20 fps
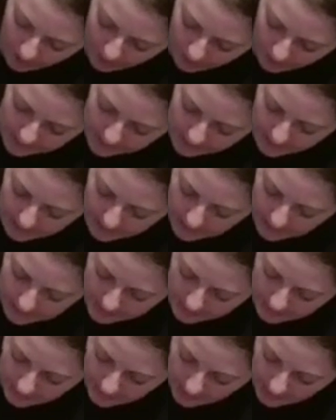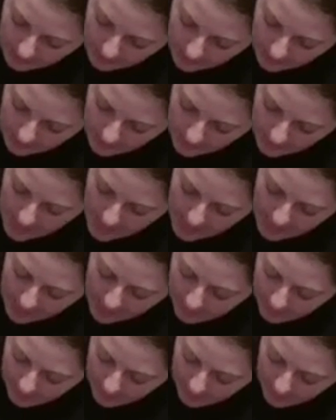nice and easy,
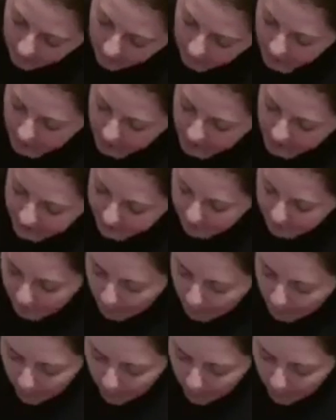and then you'll just smooth it